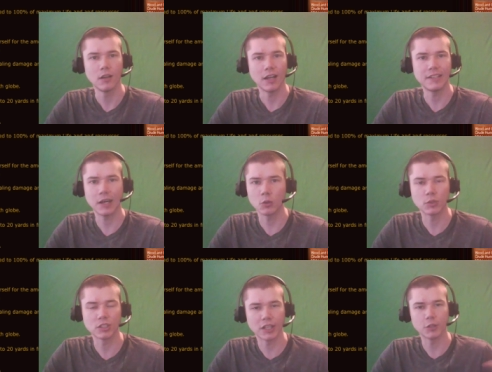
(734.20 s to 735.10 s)
I doubt it will
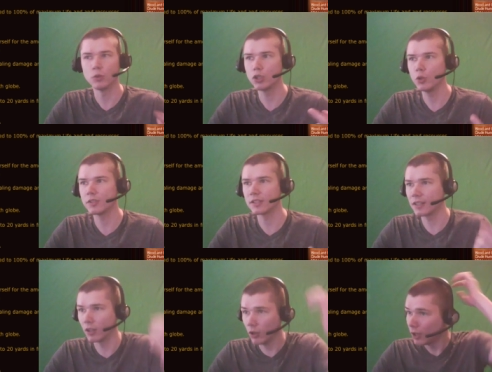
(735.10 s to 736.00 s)
just let you choose a
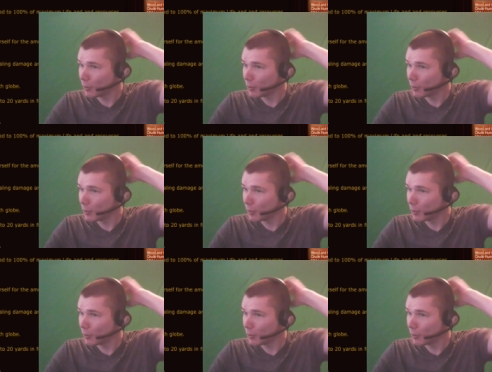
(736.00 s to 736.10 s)
skill,